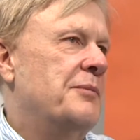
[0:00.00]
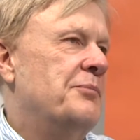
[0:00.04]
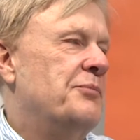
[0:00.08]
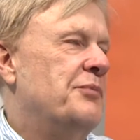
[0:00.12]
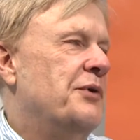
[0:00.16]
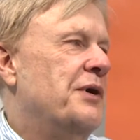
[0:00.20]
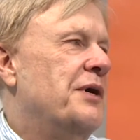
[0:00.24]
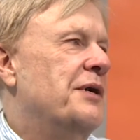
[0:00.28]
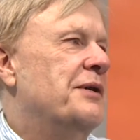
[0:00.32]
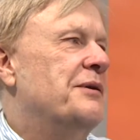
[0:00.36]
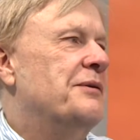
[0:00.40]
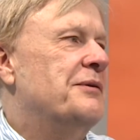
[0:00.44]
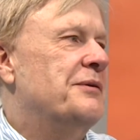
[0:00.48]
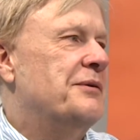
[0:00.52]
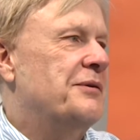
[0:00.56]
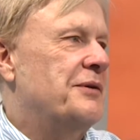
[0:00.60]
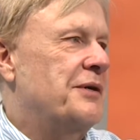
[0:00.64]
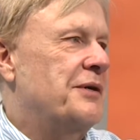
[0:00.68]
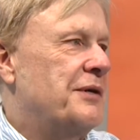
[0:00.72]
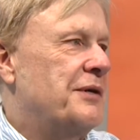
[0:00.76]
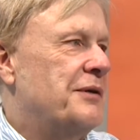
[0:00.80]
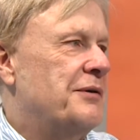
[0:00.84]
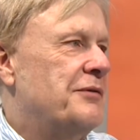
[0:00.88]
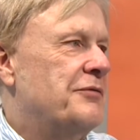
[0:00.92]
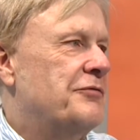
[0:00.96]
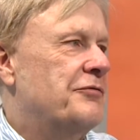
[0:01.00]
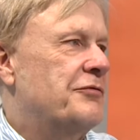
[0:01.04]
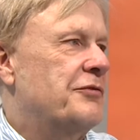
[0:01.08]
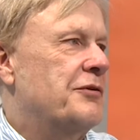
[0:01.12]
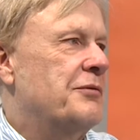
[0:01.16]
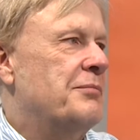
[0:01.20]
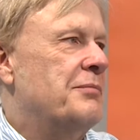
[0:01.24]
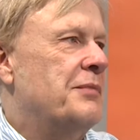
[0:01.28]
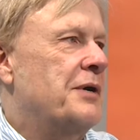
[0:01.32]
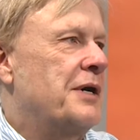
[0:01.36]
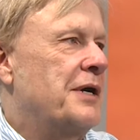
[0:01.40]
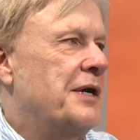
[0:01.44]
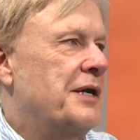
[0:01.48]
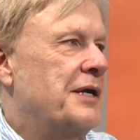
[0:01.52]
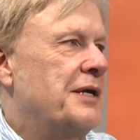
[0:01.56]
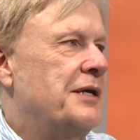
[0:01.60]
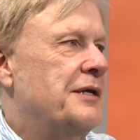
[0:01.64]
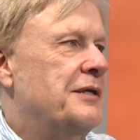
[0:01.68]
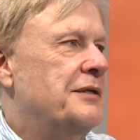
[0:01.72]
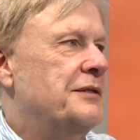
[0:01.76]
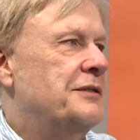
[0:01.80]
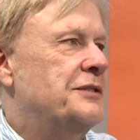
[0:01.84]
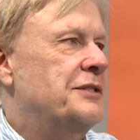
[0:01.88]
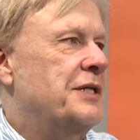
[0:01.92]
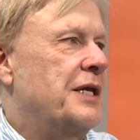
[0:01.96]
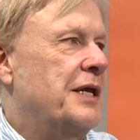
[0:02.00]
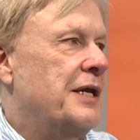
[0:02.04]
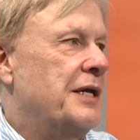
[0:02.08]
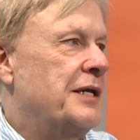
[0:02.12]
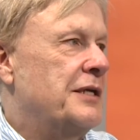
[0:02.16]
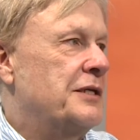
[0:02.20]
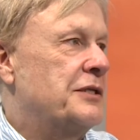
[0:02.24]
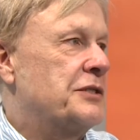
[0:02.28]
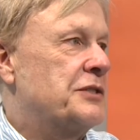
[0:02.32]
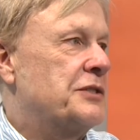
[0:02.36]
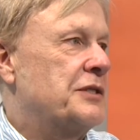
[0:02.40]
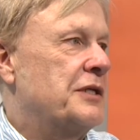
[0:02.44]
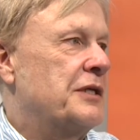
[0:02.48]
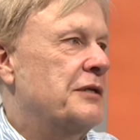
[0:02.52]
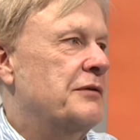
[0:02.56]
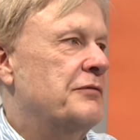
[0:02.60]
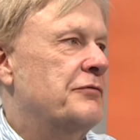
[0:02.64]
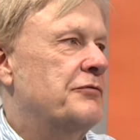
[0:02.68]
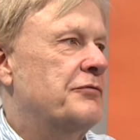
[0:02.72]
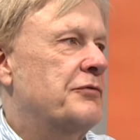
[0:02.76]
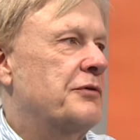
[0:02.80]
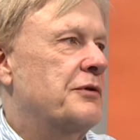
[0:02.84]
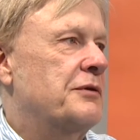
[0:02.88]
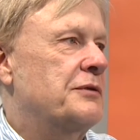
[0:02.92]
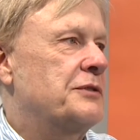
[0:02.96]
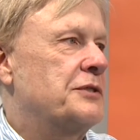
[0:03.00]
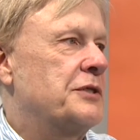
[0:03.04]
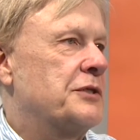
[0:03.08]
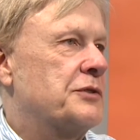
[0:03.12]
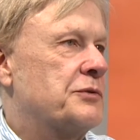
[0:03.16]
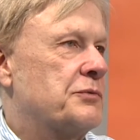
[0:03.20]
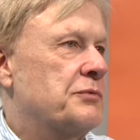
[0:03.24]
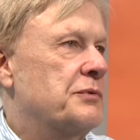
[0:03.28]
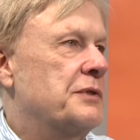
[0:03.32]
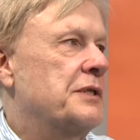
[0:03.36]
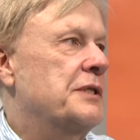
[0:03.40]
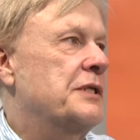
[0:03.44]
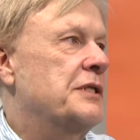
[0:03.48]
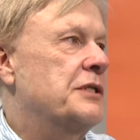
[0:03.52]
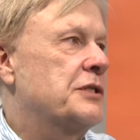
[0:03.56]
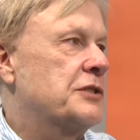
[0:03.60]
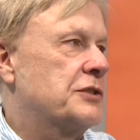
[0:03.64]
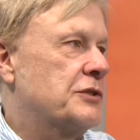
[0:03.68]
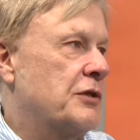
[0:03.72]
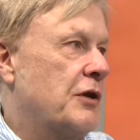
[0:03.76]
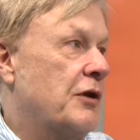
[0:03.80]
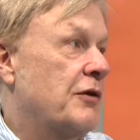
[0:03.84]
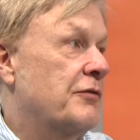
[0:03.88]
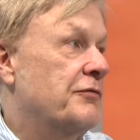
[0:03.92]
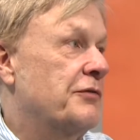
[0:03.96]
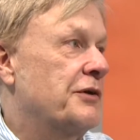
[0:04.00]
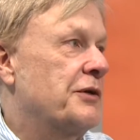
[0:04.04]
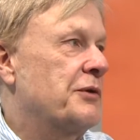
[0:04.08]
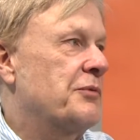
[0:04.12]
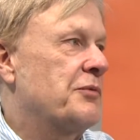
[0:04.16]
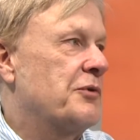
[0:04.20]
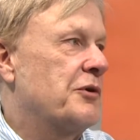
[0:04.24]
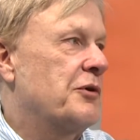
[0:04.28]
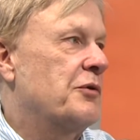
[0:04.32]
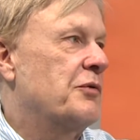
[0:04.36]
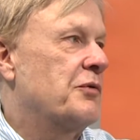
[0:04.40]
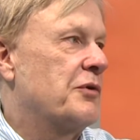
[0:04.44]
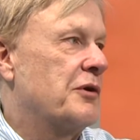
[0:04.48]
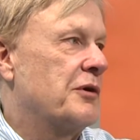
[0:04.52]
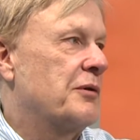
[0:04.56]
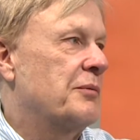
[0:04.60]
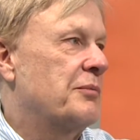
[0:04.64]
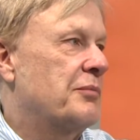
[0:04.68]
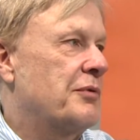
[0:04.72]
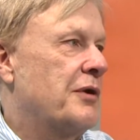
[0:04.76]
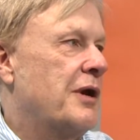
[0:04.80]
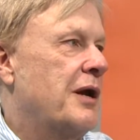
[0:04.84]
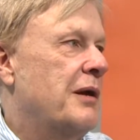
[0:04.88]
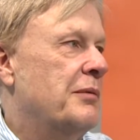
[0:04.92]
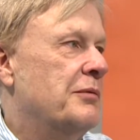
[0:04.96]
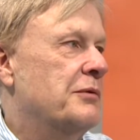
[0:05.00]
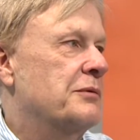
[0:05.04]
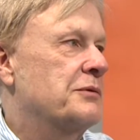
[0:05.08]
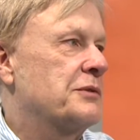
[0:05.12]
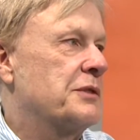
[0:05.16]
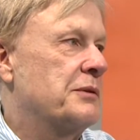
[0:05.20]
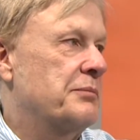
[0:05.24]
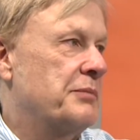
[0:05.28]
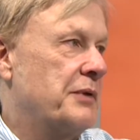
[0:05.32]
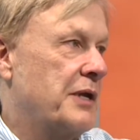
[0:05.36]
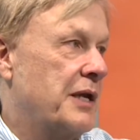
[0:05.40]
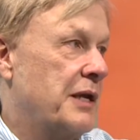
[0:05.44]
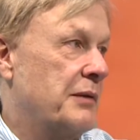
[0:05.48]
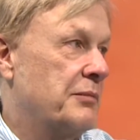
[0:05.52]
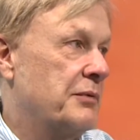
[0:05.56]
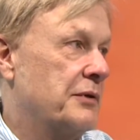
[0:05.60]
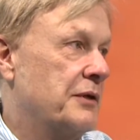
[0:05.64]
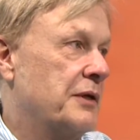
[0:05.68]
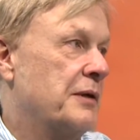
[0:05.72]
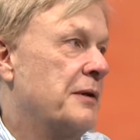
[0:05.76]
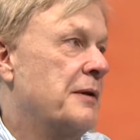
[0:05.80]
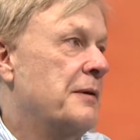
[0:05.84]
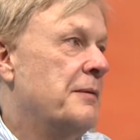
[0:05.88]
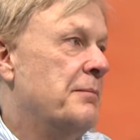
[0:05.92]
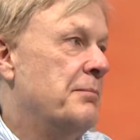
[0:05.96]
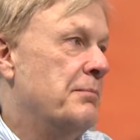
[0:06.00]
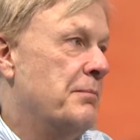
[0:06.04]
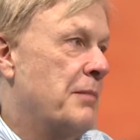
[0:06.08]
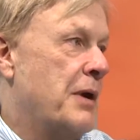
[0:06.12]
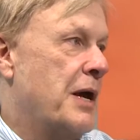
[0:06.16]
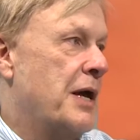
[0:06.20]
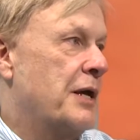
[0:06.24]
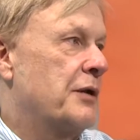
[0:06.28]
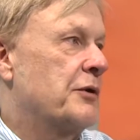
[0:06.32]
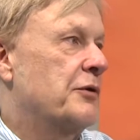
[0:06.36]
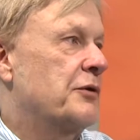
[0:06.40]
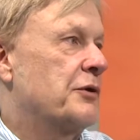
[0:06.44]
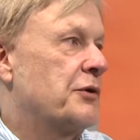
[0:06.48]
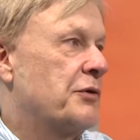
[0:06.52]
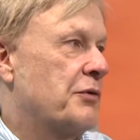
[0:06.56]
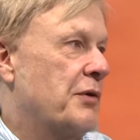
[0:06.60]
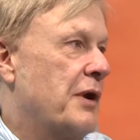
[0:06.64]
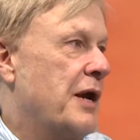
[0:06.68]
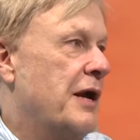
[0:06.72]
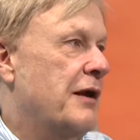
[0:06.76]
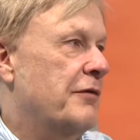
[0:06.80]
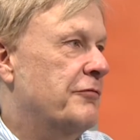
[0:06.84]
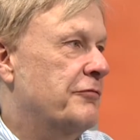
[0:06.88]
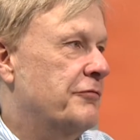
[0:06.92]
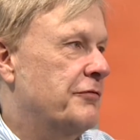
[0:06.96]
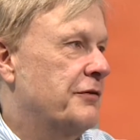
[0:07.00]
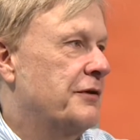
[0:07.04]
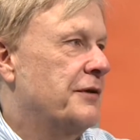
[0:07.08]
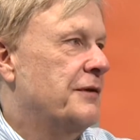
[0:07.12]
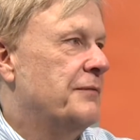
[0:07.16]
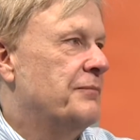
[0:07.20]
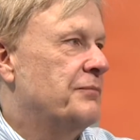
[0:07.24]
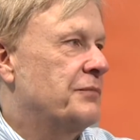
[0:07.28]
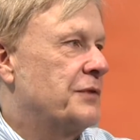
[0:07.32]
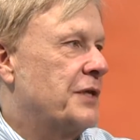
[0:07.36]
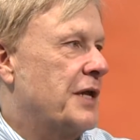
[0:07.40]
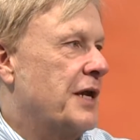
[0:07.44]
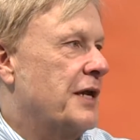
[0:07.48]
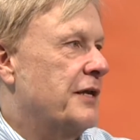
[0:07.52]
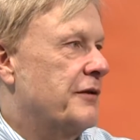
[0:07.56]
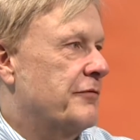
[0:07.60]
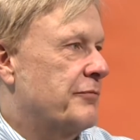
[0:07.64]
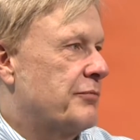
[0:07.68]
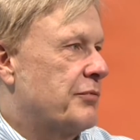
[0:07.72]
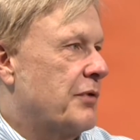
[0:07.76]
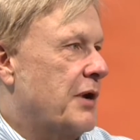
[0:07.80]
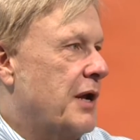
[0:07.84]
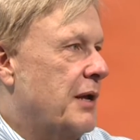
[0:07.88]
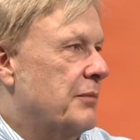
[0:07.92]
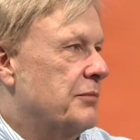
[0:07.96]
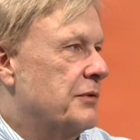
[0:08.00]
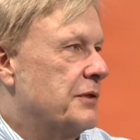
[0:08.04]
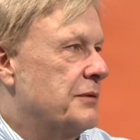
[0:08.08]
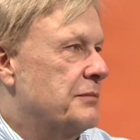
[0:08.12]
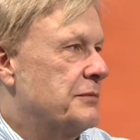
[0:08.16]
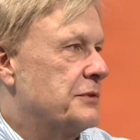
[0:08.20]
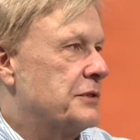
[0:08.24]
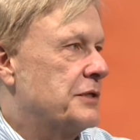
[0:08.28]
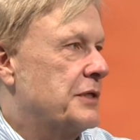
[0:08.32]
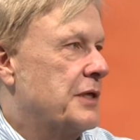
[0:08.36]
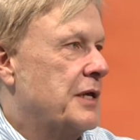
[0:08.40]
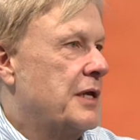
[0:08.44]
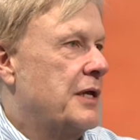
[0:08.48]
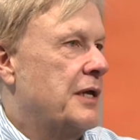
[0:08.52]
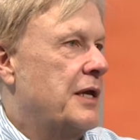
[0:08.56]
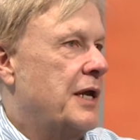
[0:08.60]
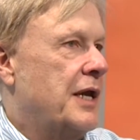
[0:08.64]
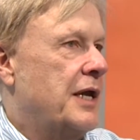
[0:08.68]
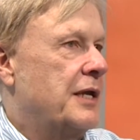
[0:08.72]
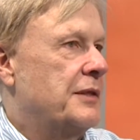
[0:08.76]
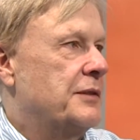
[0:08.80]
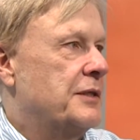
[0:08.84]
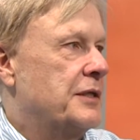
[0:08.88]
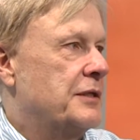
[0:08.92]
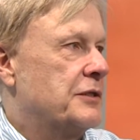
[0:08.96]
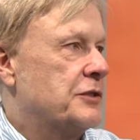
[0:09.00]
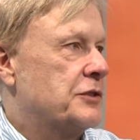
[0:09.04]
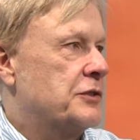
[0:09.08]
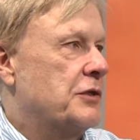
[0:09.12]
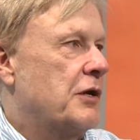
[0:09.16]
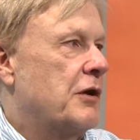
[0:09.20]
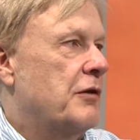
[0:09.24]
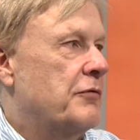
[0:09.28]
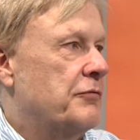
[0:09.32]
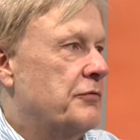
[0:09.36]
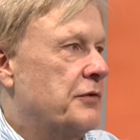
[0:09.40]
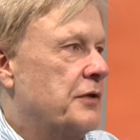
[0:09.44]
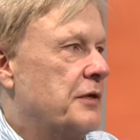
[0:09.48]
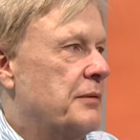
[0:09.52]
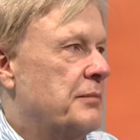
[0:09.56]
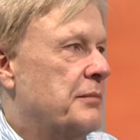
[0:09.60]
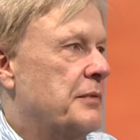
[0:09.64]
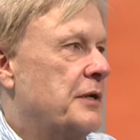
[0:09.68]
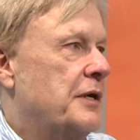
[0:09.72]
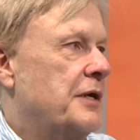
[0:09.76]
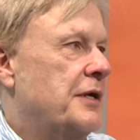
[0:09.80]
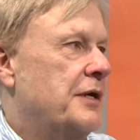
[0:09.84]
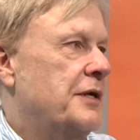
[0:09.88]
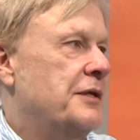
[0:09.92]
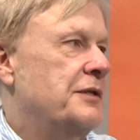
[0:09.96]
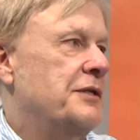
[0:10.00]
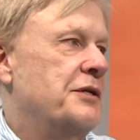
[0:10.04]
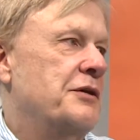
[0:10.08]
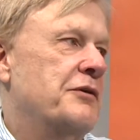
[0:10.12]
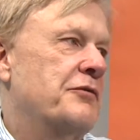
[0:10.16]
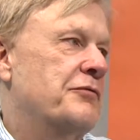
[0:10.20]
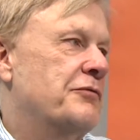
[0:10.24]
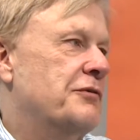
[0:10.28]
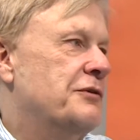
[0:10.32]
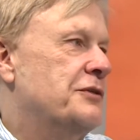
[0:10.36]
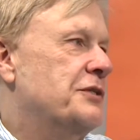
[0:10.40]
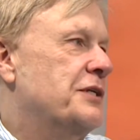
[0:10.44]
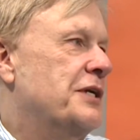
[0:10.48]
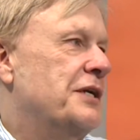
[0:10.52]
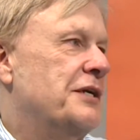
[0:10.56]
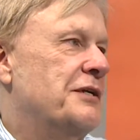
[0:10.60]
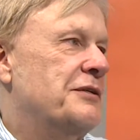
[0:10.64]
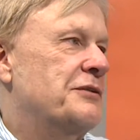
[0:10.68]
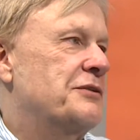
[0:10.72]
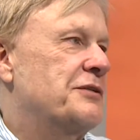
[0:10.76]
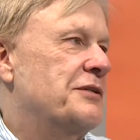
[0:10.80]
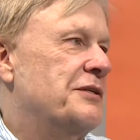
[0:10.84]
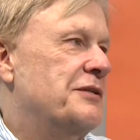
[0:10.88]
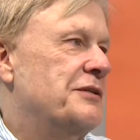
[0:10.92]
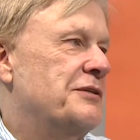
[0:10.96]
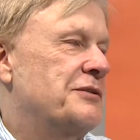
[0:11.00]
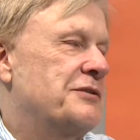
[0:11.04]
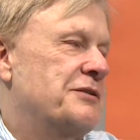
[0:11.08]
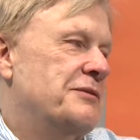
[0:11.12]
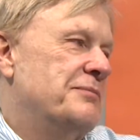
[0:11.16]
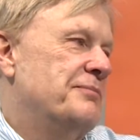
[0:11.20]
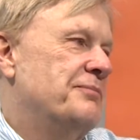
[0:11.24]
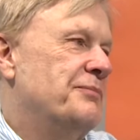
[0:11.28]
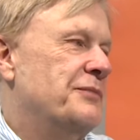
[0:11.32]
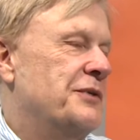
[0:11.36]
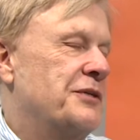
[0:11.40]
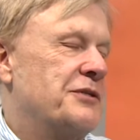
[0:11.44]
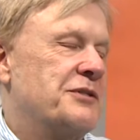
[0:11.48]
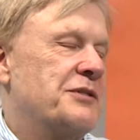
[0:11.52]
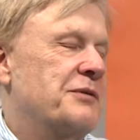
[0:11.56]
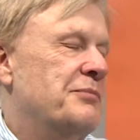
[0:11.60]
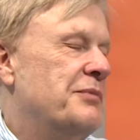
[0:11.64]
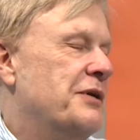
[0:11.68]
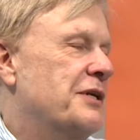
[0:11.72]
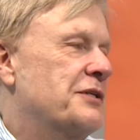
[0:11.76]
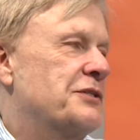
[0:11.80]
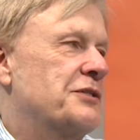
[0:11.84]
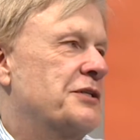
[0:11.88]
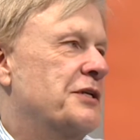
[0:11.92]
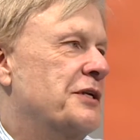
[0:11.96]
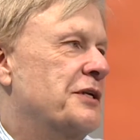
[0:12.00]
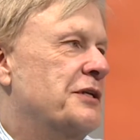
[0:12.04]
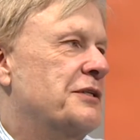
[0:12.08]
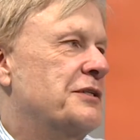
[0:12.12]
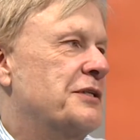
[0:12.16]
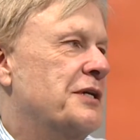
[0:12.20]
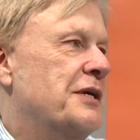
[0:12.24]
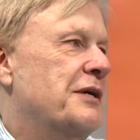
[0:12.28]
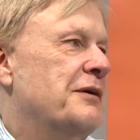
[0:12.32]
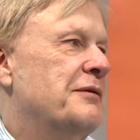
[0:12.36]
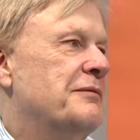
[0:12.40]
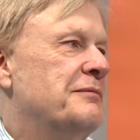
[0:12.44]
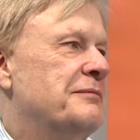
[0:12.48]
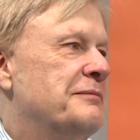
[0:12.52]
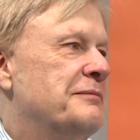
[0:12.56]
But for my taste and for just really solving real-world problems and be able to model graph kind of problems and then solve them, Neo4j is the best thing in town.